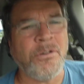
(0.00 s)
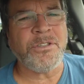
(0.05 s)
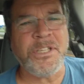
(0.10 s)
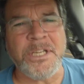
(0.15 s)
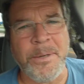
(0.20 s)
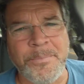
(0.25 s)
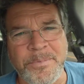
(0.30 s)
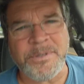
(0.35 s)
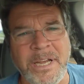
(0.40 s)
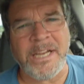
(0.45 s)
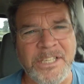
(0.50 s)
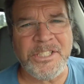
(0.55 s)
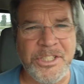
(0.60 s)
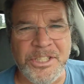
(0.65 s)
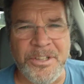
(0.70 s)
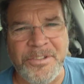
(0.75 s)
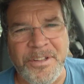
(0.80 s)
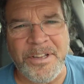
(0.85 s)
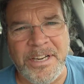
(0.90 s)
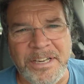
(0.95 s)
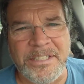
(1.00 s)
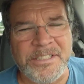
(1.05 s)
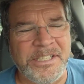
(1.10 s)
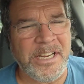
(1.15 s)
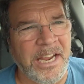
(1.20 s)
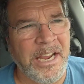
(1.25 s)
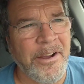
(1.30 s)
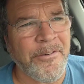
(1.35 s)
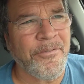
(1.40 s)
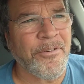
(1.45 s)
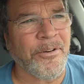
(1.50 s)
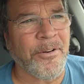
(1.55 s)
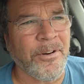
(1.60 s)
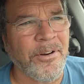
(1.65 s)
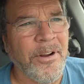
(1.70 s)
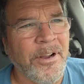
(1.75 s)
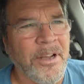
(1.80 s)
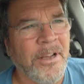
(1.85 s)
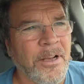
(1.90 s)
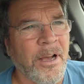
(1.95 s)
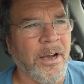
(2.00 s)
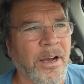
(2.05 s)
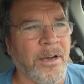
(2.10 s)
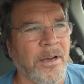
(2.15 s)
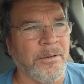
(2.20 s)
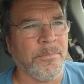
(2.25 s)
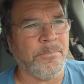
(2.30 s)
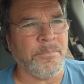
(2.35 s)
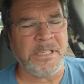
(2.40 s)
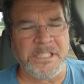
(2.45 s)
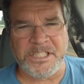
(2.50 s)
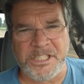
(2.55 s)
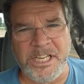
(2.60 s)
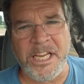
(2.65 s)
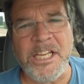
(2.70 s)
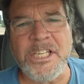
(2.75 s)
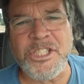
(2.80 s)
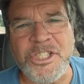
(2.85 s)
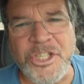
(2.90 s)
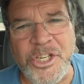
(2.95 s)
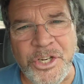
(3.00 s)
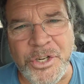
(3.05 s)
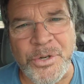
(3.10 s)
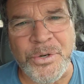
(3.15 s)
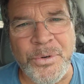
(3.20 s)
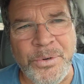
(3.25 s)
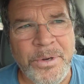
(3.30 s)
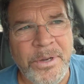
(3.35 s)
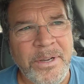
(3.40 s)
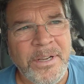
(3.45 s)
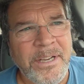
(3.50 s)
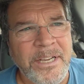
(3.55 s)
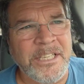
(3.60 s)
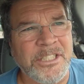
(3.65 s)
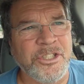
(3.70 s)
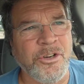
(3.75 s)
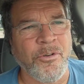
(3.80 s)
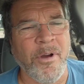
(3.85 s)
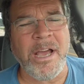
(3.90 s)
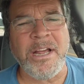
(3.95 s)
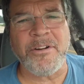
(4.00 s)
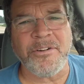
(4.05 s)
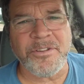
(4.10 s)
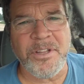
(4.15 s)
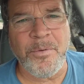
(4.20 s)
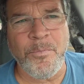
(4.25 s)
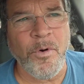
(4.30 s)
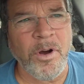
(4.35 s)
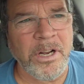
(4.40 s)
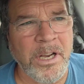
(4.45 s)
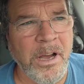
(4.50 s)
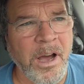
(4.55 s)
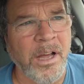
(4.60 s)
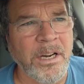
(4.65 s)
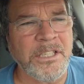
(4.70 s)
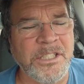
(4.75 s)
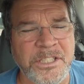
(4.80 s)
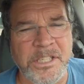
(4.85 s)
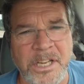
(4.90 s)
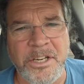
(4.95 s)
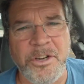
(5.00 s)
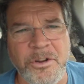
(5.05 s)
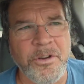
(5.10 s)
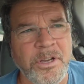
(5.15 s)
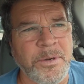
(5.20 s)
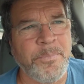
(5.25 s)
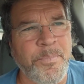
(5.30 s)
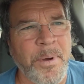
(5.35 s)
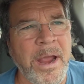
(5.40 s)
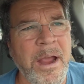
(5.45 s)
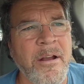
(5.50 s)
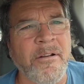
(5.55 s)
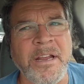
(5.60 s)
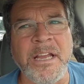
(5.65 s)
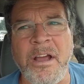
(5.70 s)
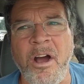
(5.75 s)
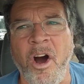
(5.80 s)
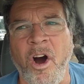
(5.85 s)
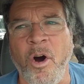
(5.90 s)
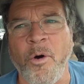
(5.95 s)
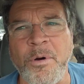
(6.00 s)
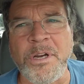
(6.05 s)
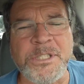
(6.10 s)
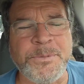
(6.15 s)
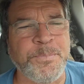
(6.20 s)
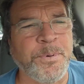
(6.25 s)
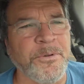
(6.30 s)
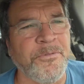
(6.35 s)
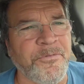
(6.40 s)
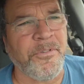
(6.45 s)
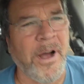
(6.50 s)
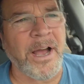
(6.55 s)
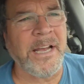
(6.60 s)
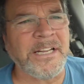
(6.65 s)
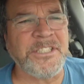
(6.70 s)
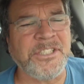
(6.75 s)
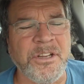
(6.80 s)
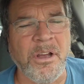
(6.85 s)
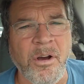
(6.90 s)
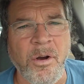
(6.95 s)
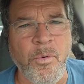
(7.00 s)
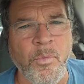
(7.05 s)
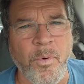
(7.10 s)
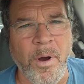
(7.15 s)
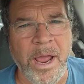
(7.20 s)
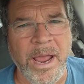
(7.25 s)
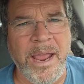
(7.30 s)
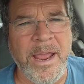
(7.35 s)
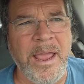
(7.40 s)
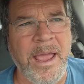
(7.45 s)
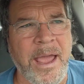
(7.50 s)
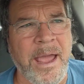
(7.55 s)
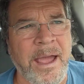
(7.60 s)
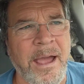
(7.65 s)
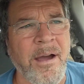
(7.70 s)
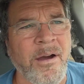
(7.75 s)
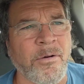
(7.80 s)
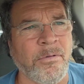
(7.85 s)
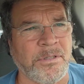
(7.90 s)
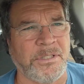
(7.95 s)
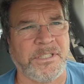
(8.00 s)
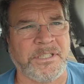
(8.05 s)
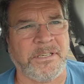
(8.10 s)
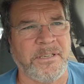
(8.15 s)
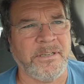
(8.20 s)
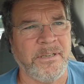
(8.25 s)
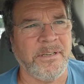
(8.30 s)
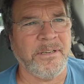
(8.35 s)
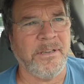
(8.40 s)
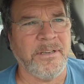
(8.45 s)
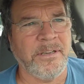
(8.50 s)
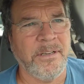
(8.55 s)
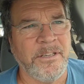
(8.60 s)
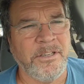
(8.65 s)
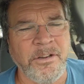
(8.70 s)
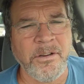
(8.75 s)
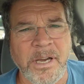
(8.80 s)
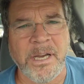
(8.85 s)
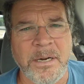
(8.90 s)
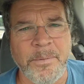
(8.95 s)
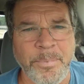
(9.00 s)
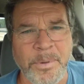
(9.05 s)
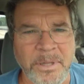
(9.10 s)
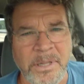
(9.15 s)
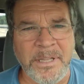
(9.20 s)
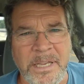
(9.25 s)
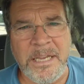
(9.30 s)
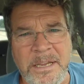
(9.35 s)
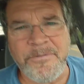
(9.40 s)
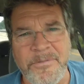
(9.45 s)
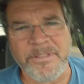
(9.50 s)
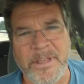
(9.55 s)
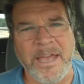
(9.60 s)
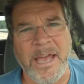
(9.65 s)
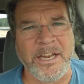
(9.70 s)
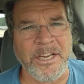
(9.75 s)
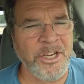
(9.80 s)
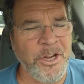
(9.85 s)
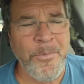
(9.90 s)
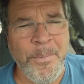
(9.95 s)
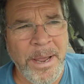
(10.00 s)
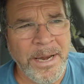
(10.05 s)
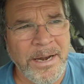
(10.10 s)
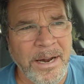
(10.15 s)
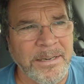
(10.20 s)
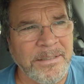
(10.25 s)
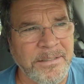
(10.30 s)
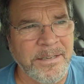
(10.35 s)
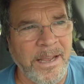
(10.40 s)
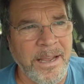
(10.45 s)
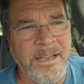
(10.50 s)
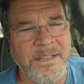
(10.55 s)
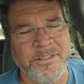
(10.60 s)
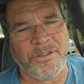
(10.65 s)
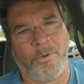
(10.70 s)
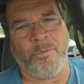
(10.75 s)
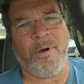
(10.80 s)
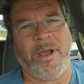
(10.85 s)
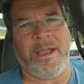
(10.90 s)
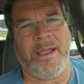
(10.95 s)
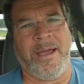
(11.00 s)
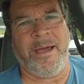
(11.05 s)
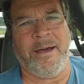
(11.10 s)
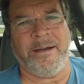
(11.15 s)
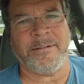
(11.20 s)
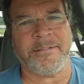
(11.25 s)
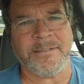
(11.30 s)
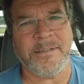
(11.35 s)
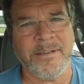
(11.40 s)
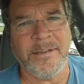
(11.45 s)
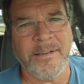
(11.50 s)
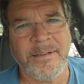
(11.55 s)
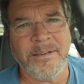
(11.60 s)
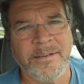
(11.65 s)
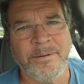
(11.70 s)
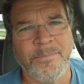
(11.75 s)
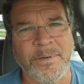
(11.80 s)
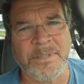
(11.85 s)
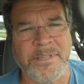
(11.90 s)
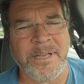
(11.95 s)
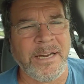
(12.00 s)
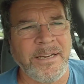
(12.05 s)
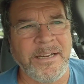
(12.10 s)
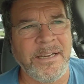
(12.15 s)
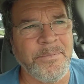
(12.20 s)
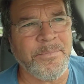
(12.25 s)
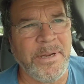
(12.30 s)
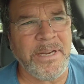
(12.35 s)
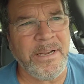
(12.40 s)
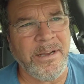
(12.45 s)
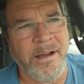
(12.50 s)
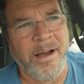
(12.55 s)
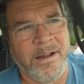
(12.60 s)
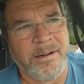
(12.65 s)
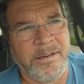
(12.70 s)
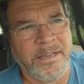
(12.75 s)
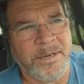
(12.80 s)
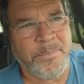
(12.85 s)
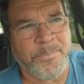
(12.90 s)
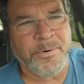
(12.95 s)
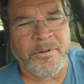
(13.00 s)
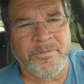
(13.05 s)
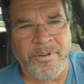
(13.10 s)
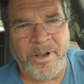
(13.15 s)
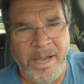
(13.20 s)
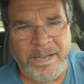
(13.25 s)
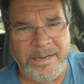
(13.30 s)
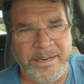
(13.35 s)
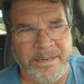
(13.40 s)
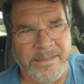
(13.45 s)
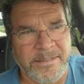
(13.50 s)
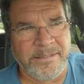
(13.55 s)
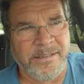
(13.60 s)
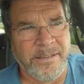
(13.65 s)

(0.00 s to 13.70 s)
temptation that has ever uh, besieged you is greater than what God has said you could bear. He always provides a way out. You got to believe that. You may not take the way out, but that didn't mean God didn't provide it.